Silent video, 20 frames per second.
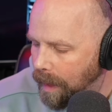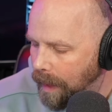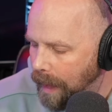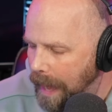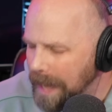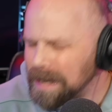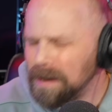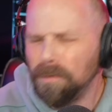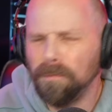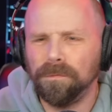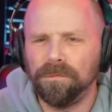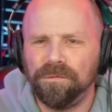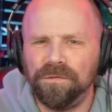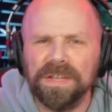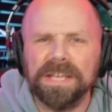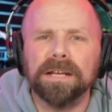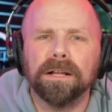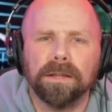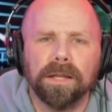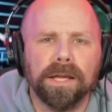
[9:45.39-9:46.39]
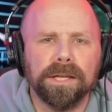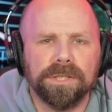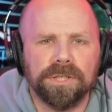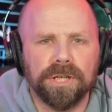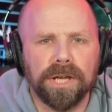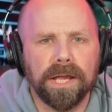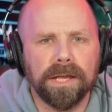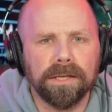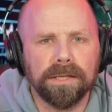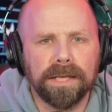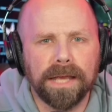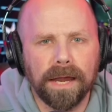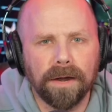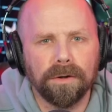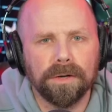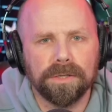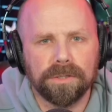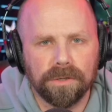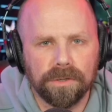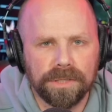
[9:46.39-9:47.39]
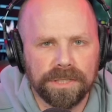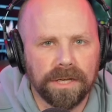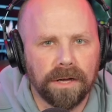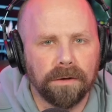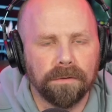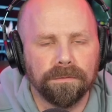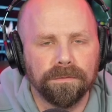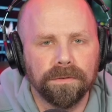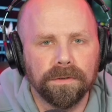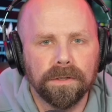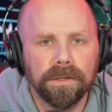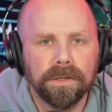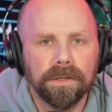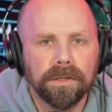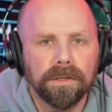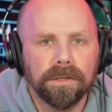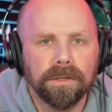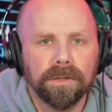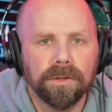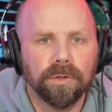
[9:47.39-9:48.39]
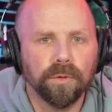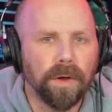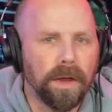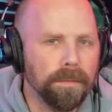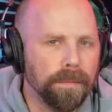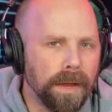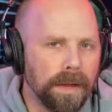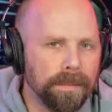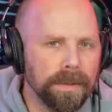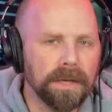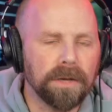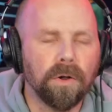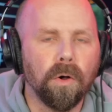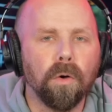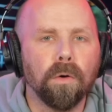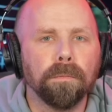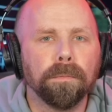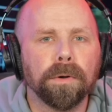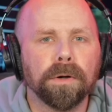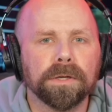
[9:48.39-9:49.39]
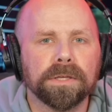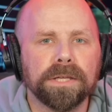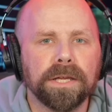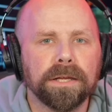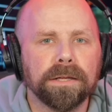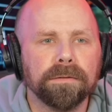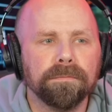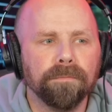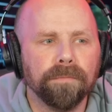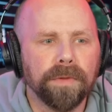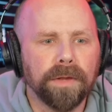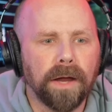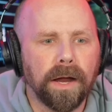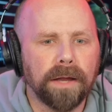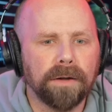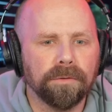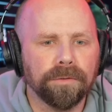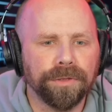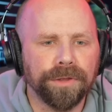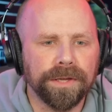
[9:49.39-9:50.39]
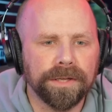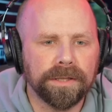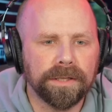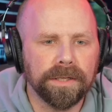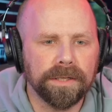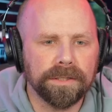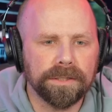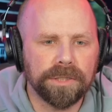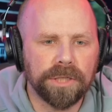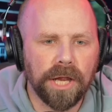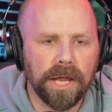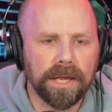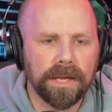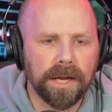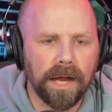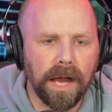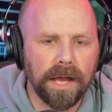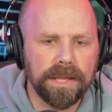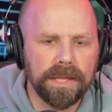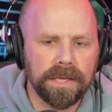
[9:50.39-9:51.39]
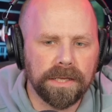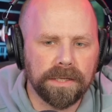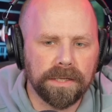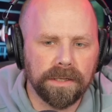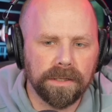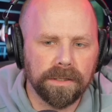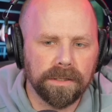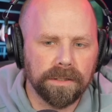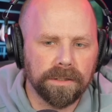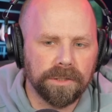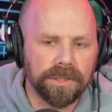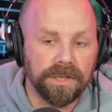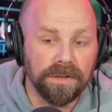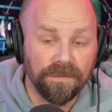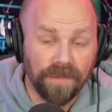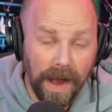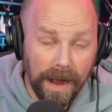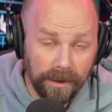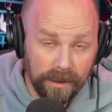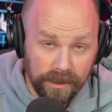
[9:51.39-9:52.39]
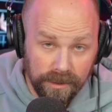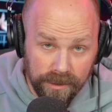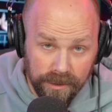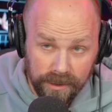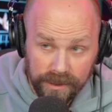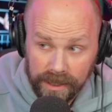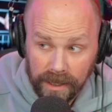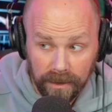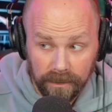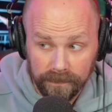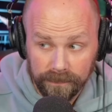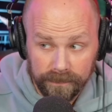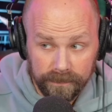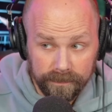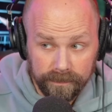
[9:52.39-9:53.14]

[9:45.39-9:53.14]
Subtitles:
I don't feel like Jade carries herself the way maybe a Goldberg did. I don't think that Jade, I think she values herself,